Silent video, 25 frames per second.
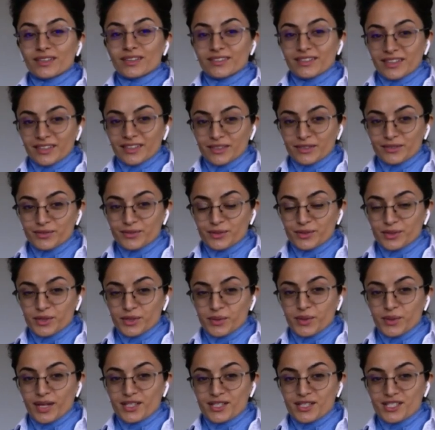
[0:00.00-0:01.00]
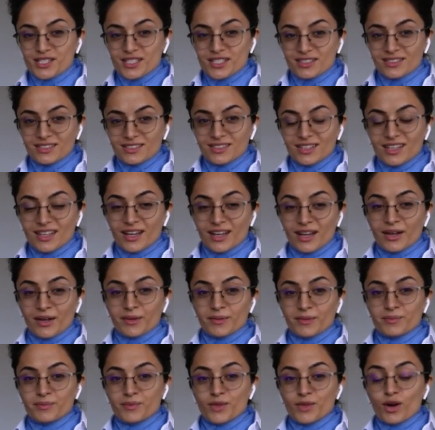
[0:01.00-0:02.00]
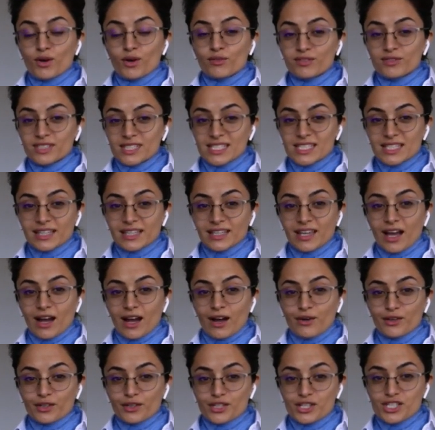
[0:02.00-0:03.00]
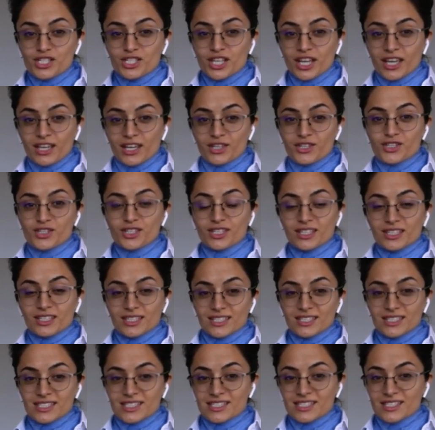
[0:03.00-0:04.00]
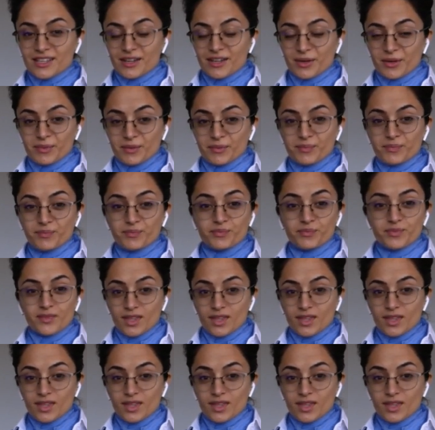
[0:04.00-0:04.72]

thank you for the question. Um, obviously, our exchange is um,